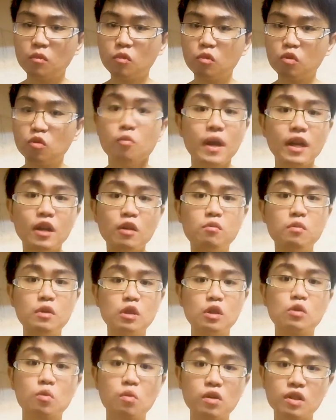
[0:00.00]
too many
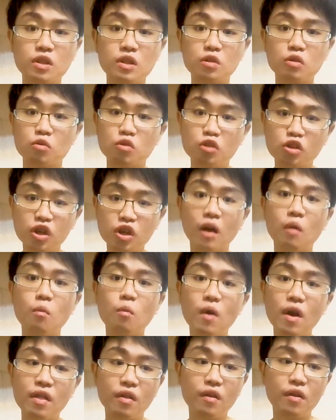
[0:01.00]
resources to check
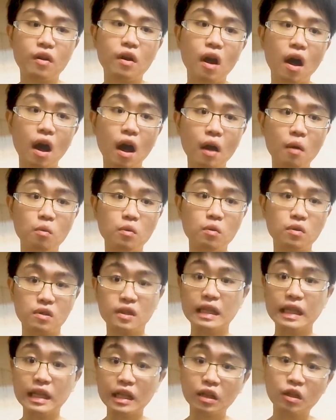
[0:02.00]
whether I
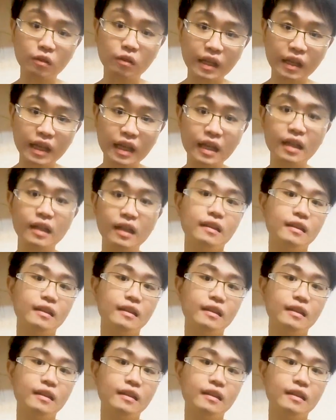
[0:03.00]
was legally